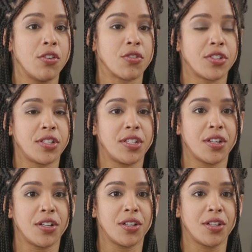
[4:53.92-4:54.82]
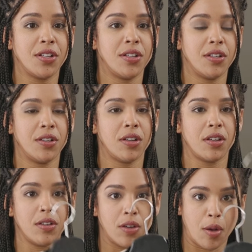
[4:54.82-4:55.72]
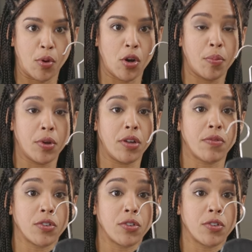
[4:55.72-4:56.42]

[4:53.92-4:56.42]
you're still appropriate